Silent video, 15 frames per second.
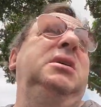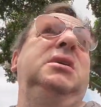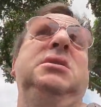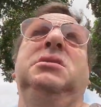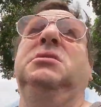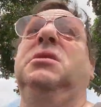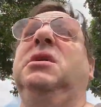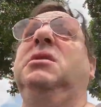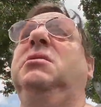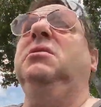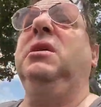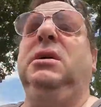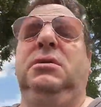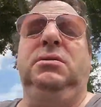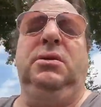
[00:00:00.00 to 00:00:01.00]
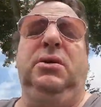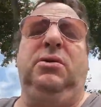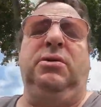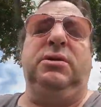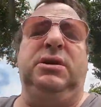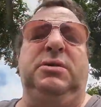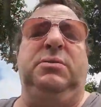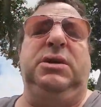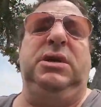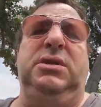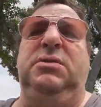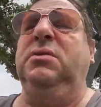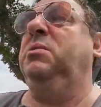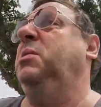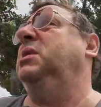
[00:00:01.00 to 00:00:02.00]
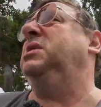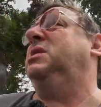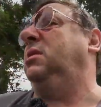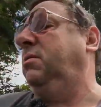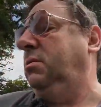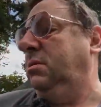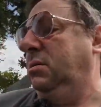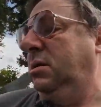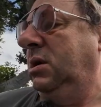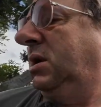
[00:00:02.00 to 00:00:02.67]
So I don't like to record sometimes with my cell phone.